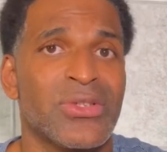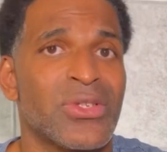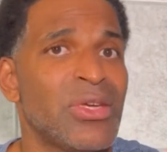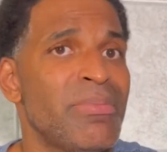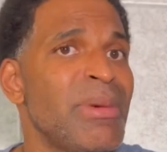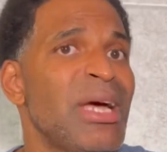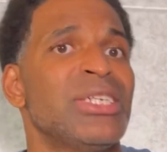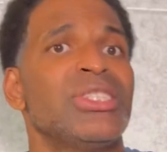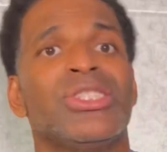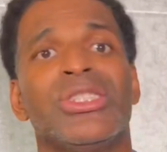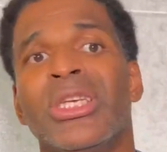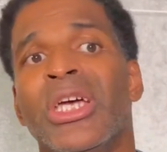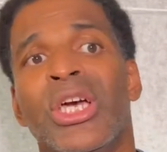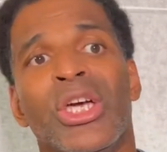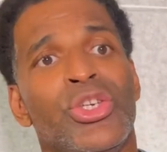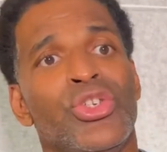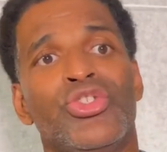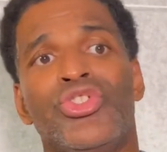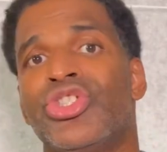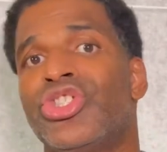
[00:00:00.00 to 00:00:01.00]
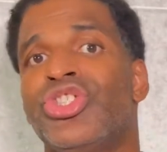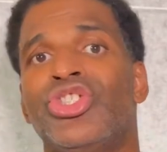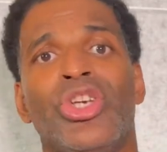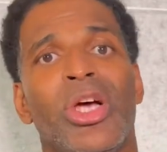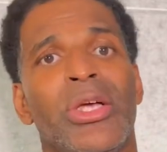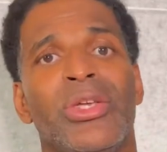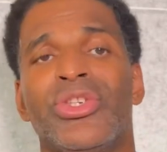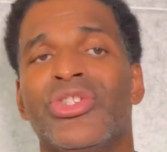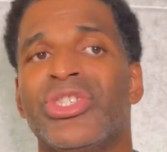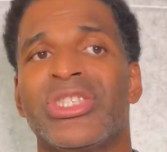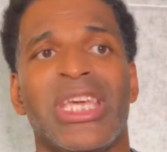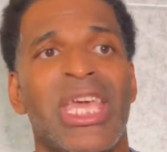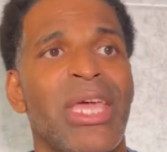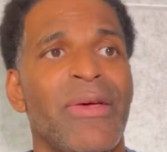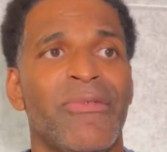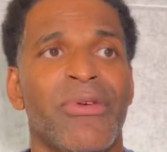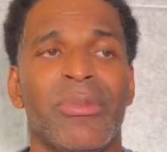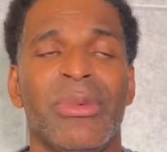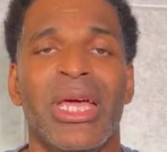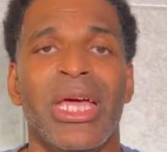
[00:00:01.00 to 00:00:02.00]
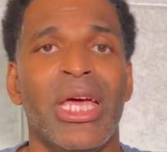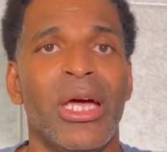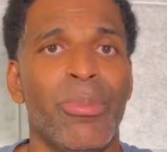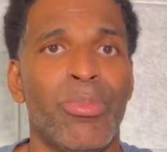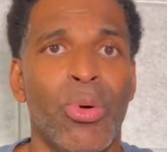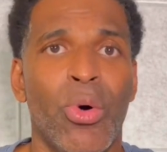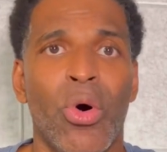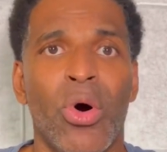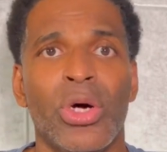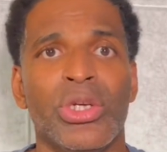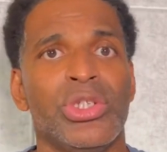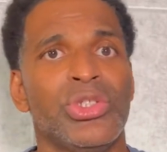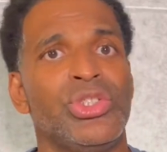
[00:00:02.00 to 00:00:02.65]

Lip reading: So imagine you just came from the airport,